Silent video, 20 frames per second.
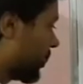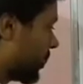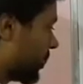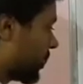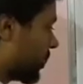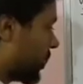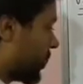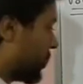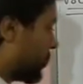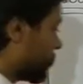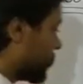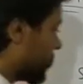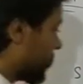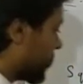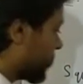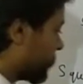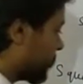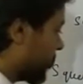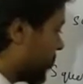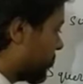Now
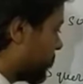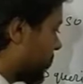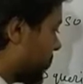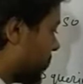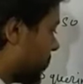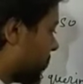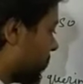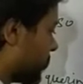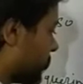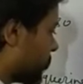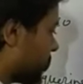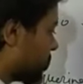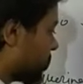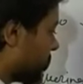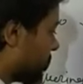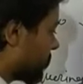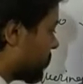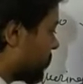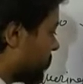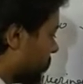that will be our equation
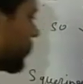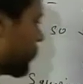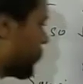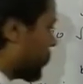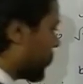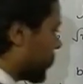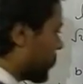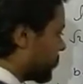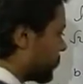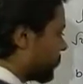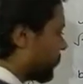number 1.